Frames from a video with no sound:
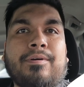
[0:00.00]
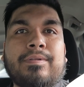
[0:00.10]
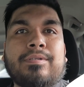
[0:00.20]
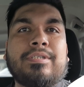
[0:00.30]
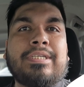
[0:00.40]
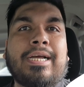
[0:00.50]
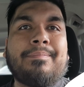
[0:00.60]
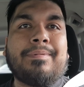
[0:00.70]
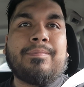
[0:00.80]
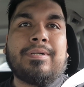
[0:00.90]
over to the
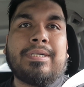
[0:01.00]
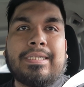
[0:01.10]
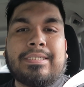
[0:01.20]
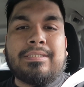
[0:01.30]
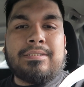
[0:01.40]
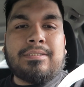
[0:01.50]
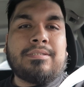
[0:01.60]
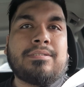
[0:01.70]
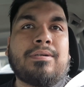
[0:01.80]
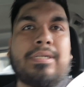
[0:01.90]
shop and we're gonna get
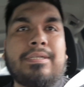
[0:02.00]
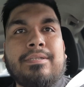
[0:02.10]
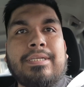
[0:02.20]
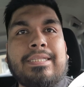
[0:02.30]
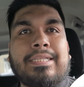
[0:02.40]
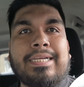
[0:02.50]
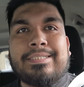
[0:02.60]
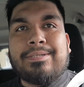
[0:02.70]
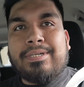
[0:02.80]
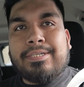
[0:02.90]
the day
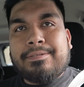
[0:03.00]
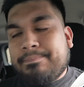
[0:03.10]
started.